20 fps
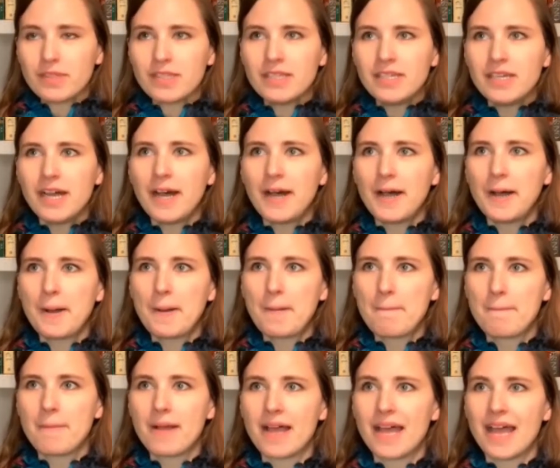
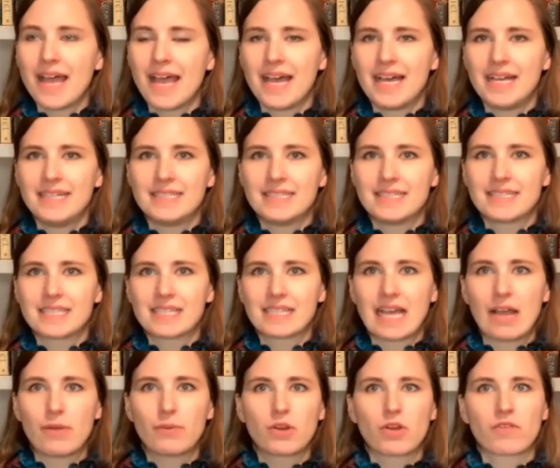And
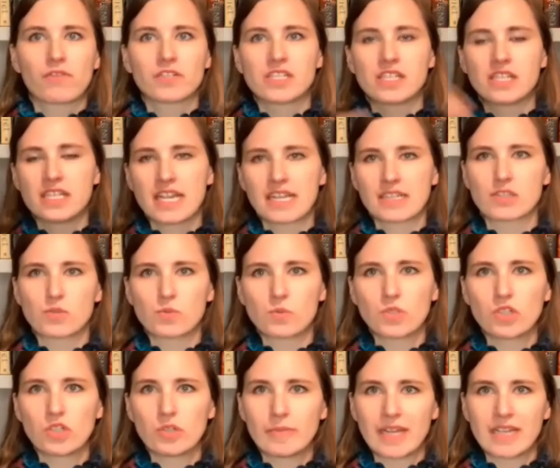I went over to the next
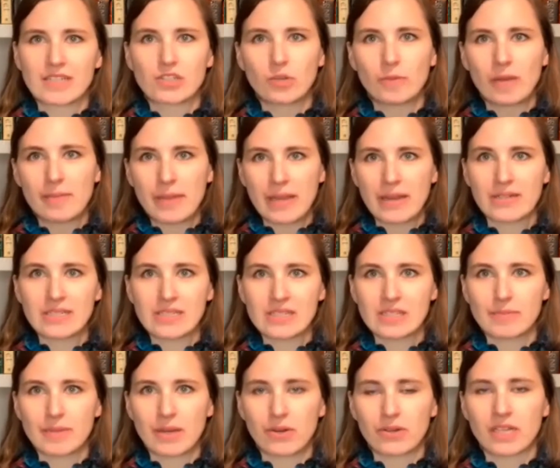room, and I told my parents
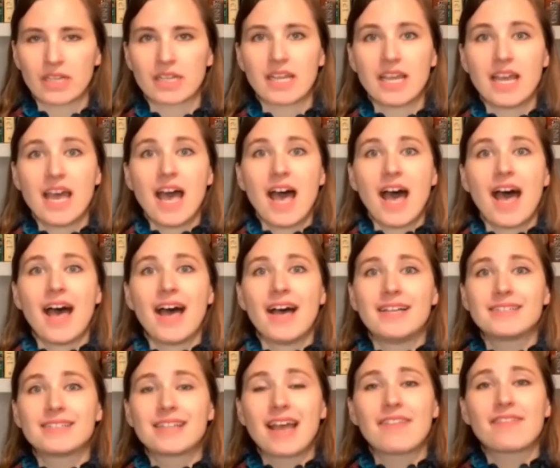about it.
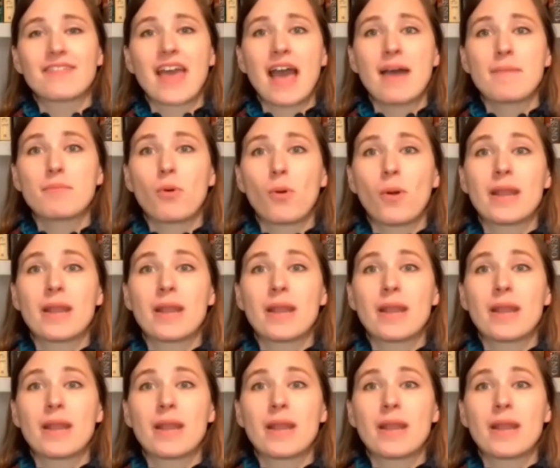And at that point,